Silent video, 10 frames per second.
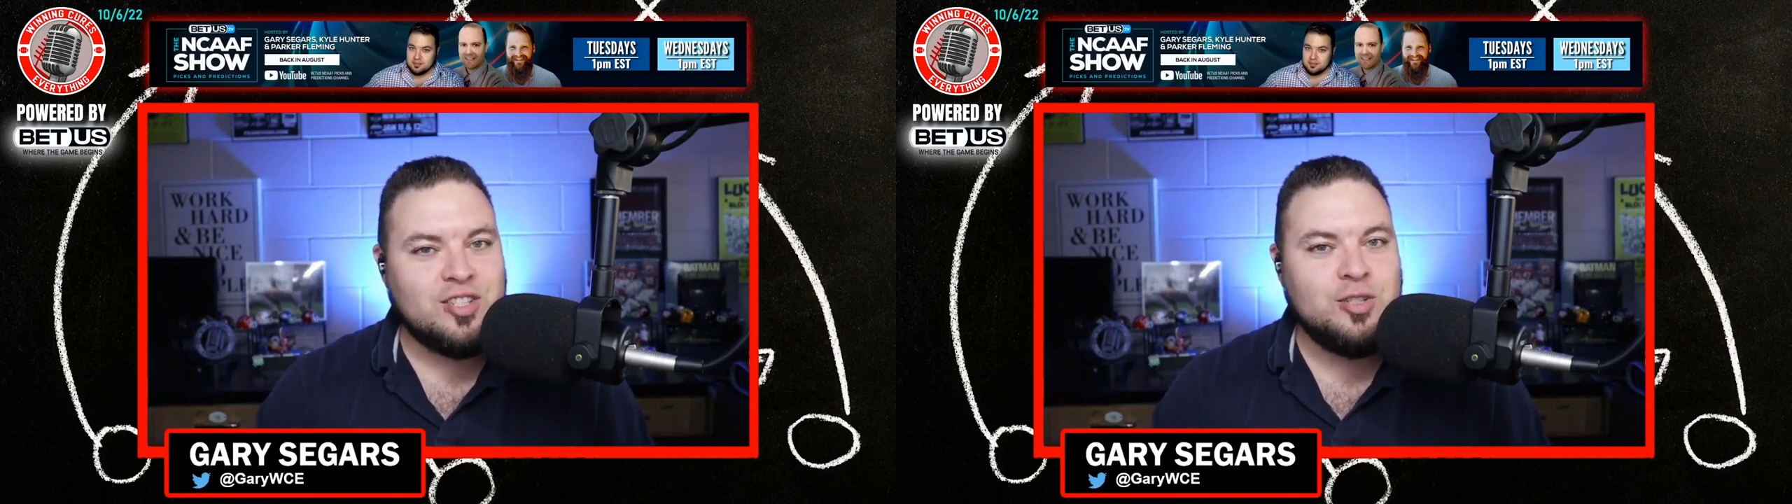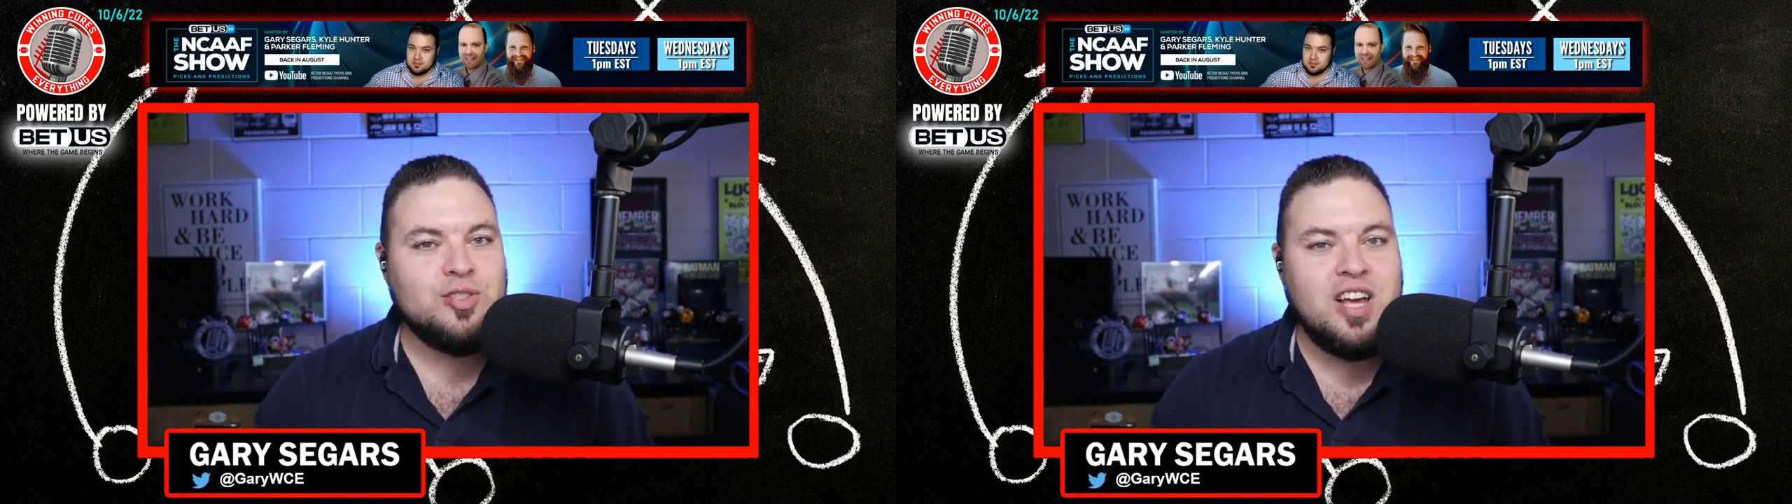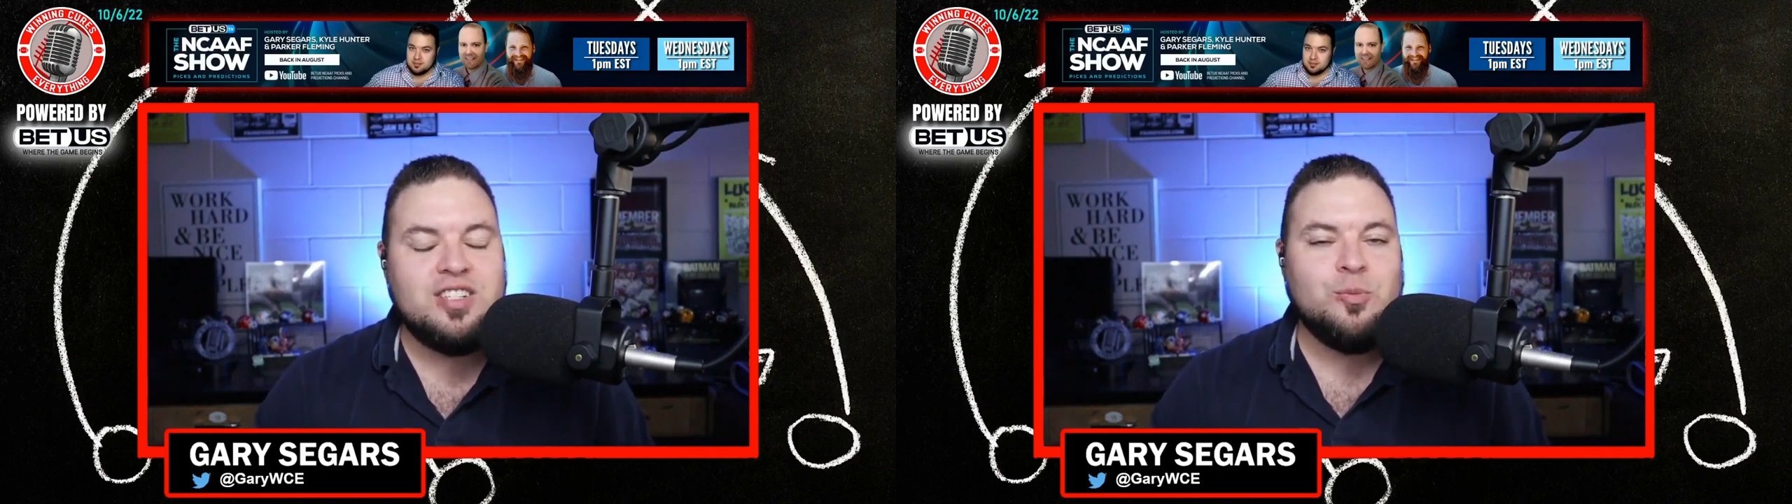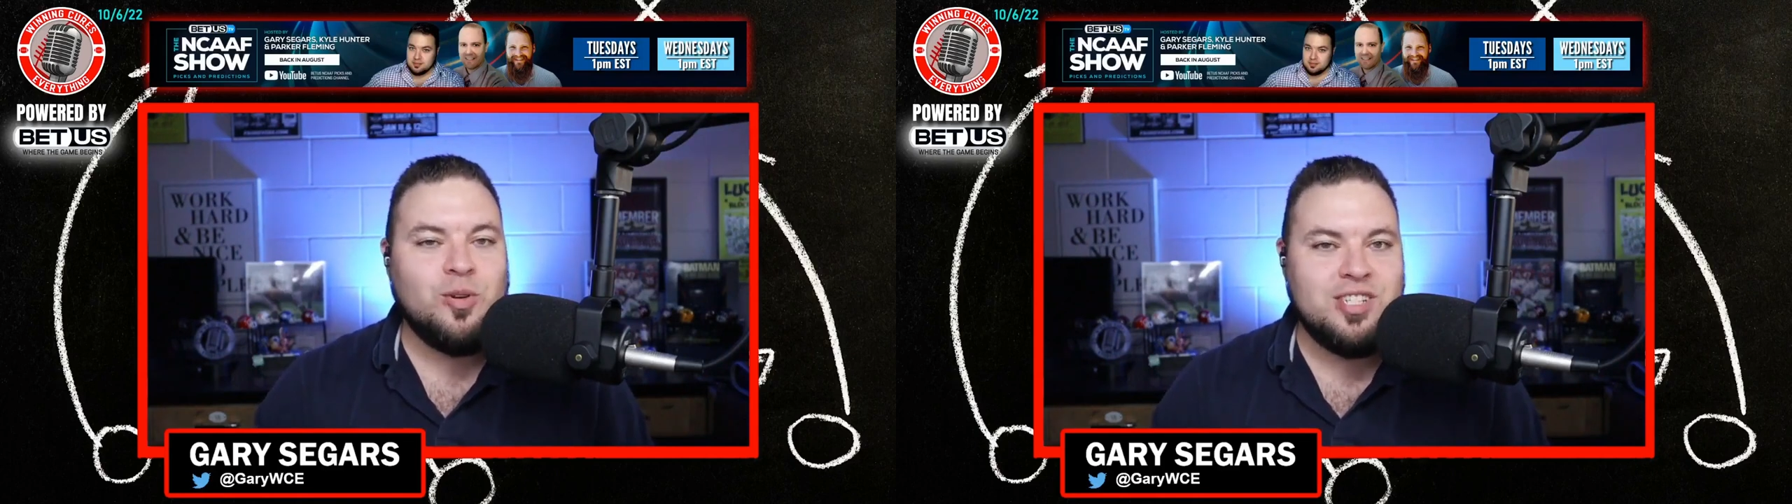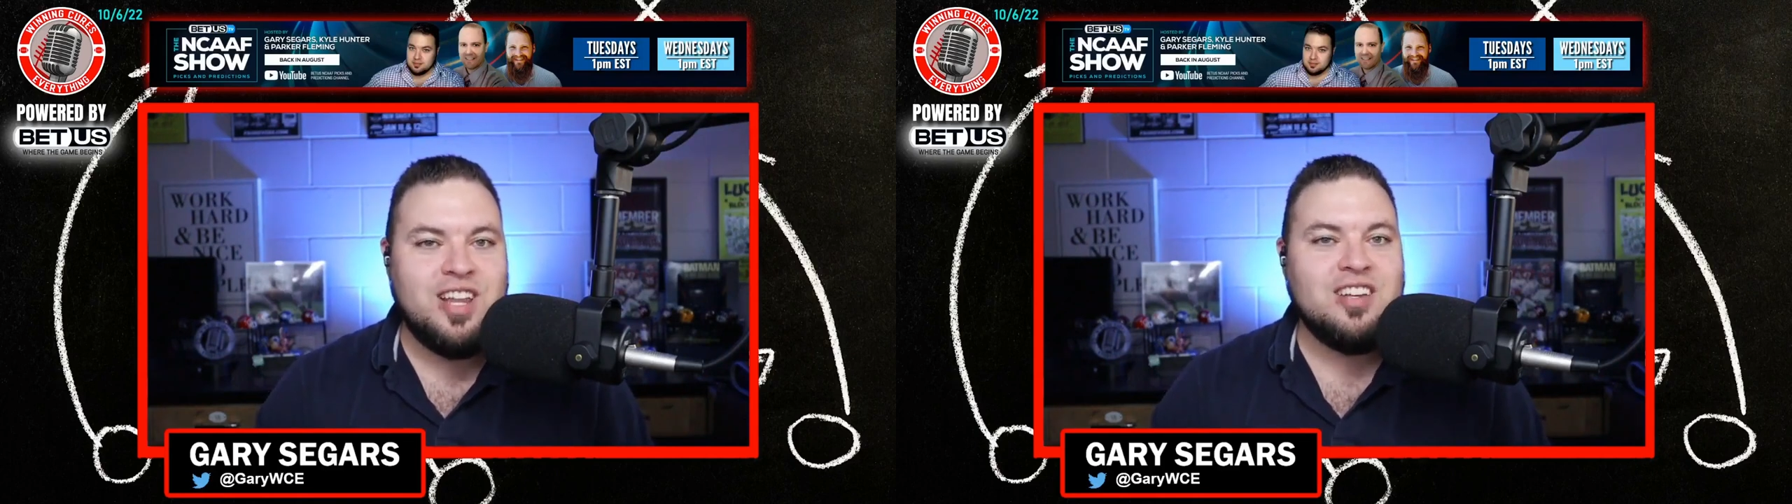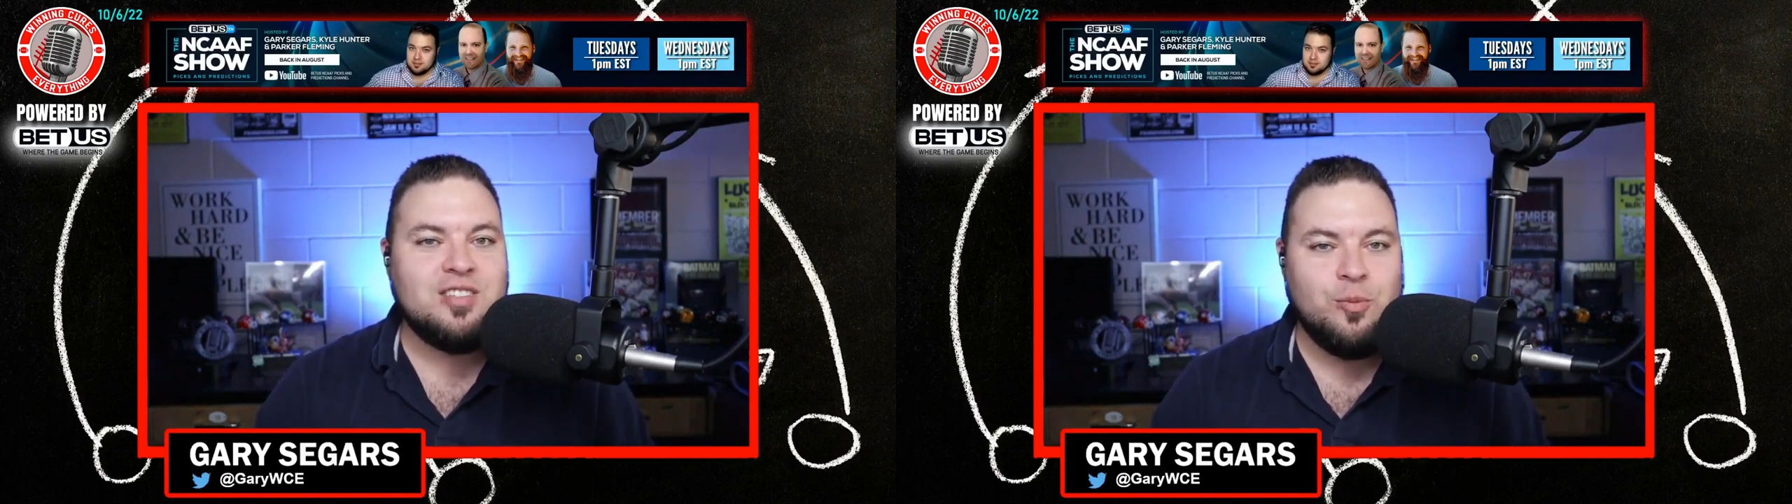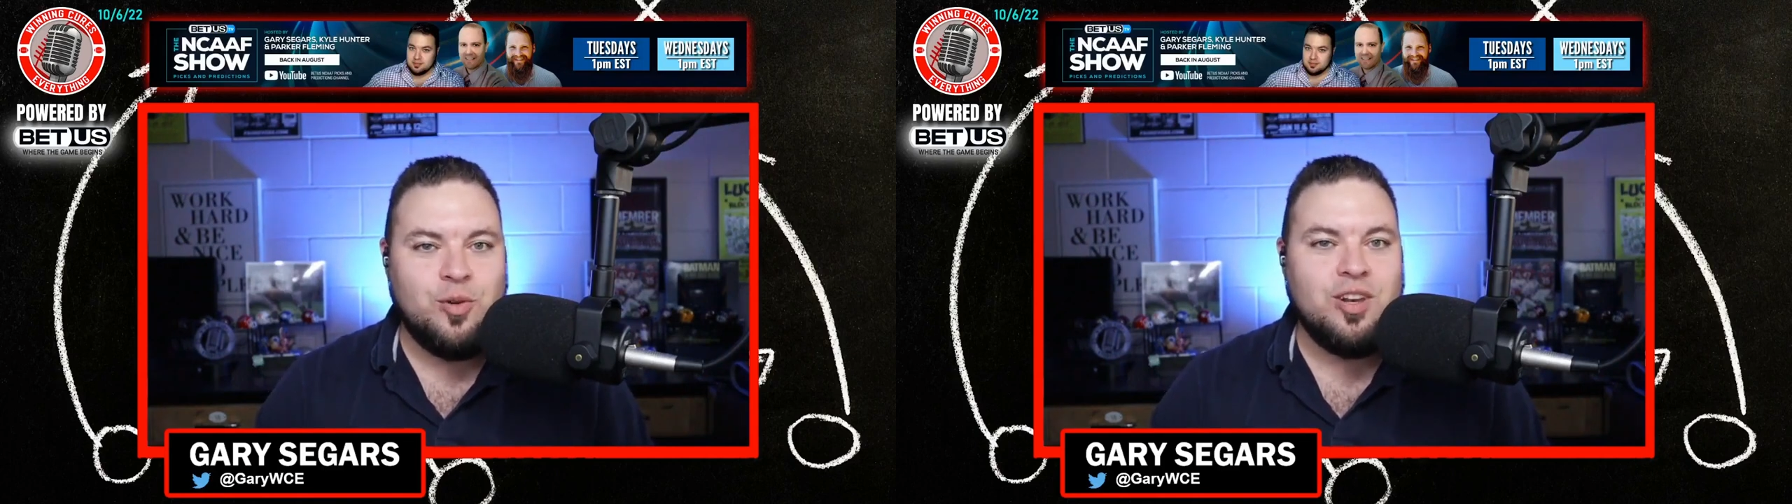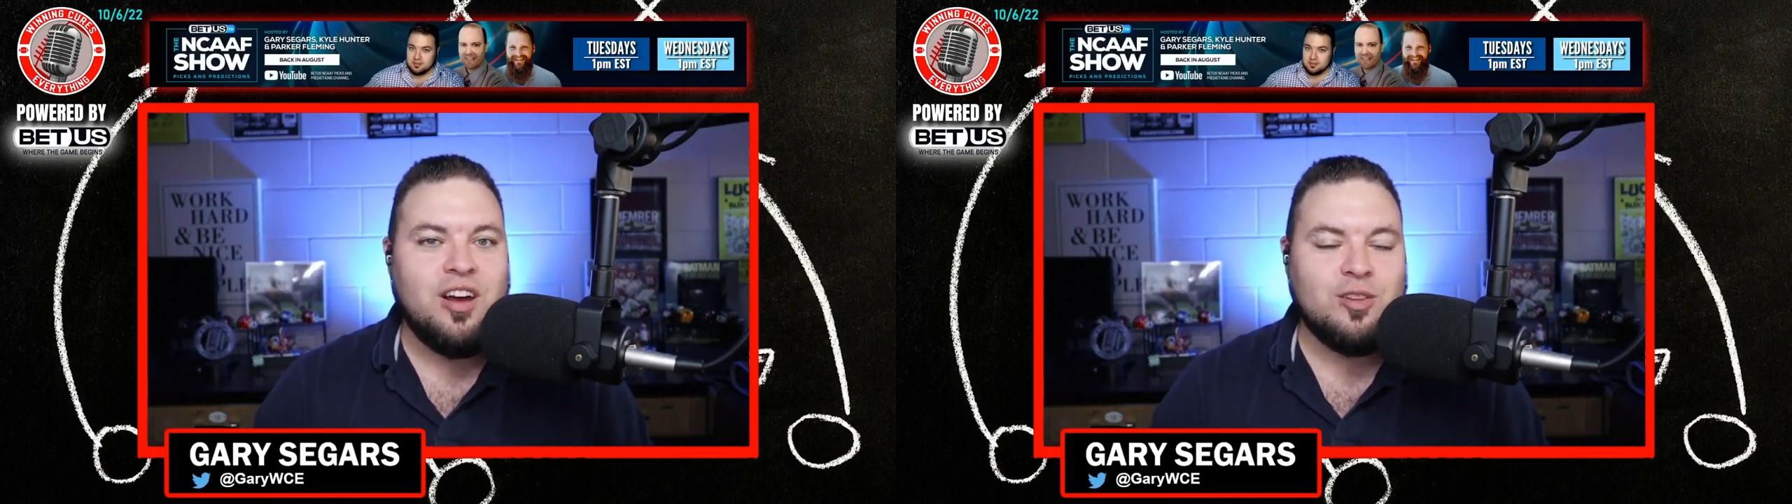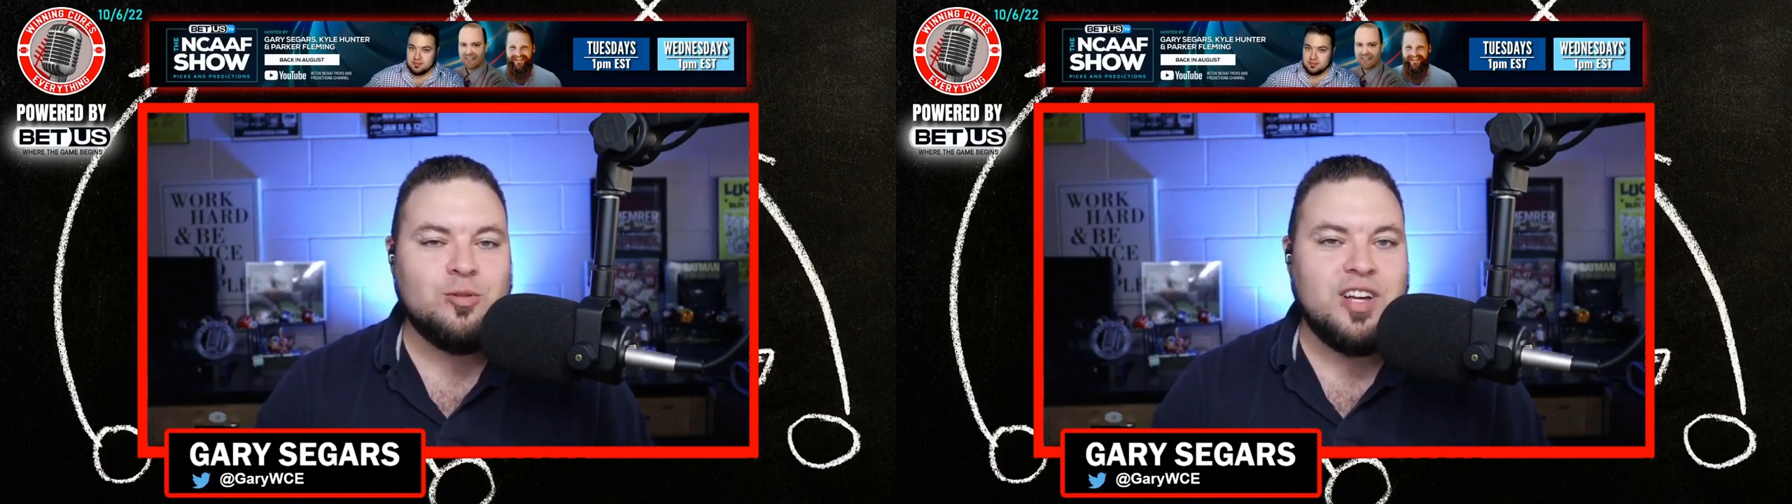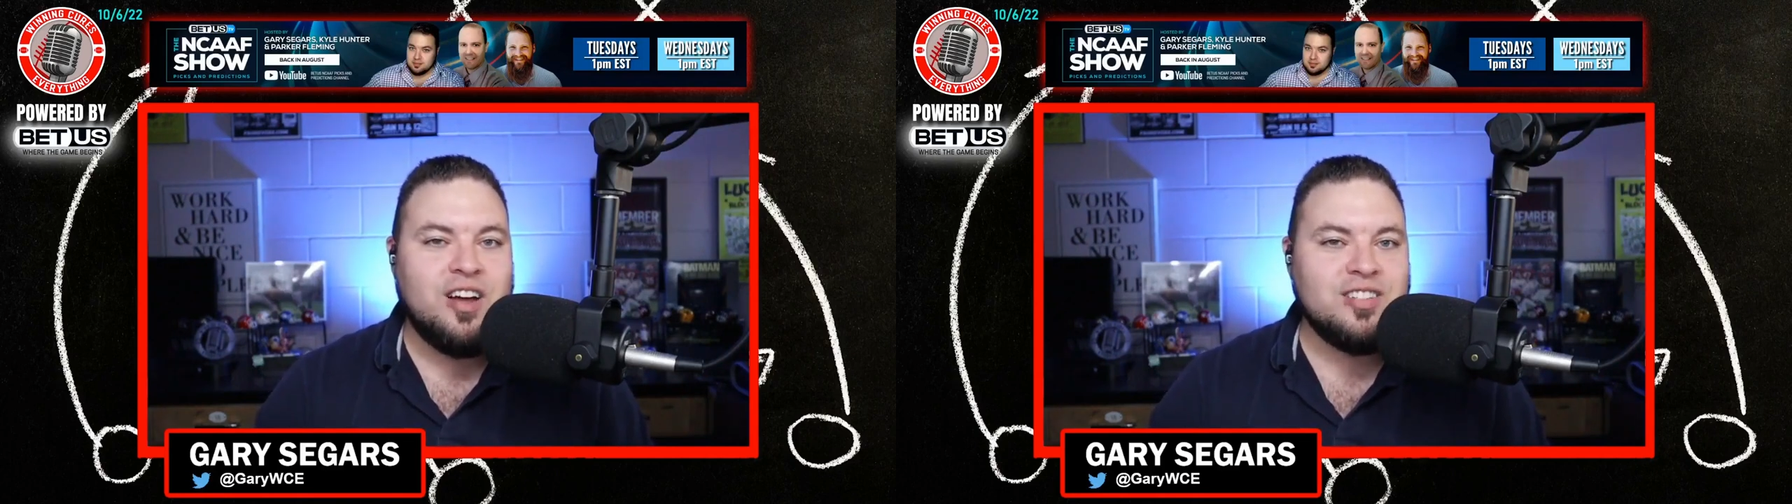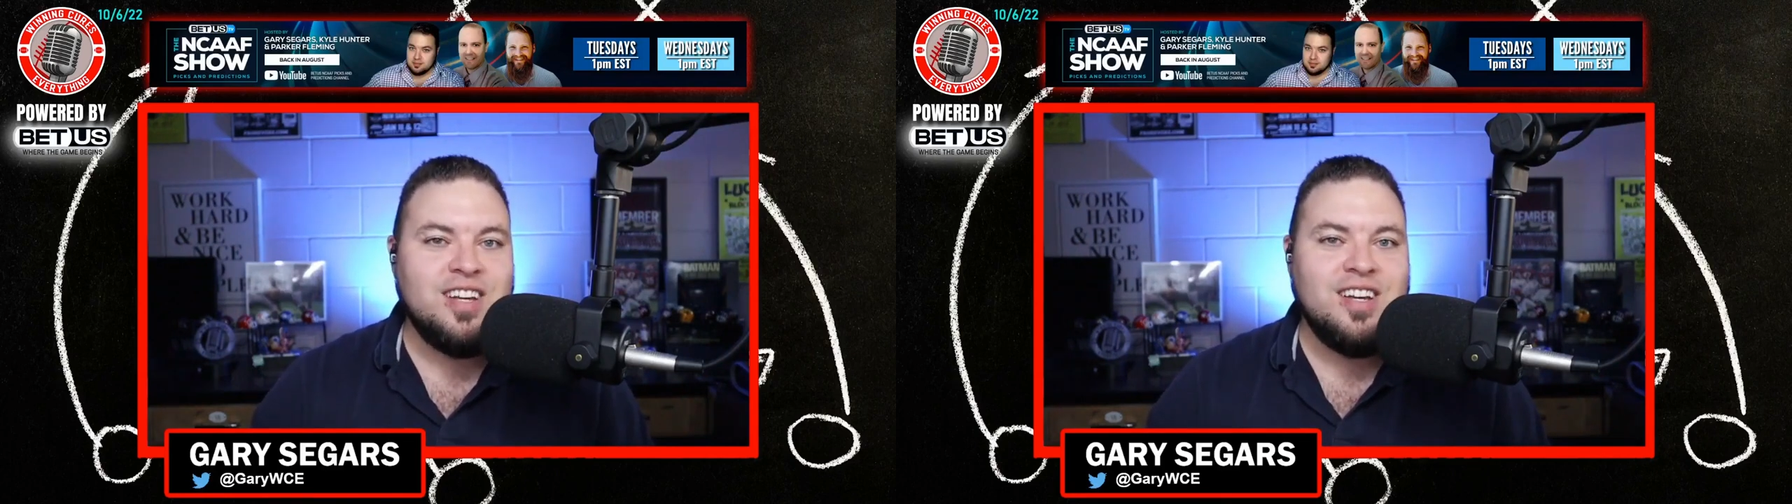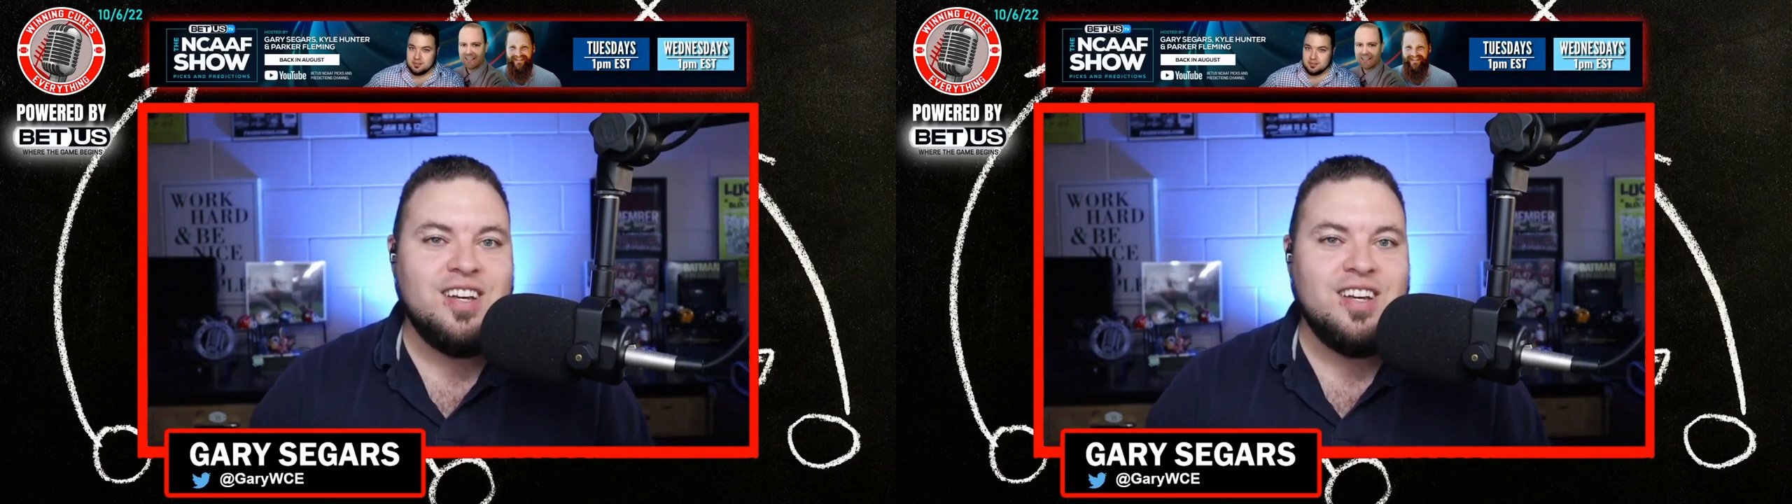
Tuesdays and Wednesdays, we knock those out.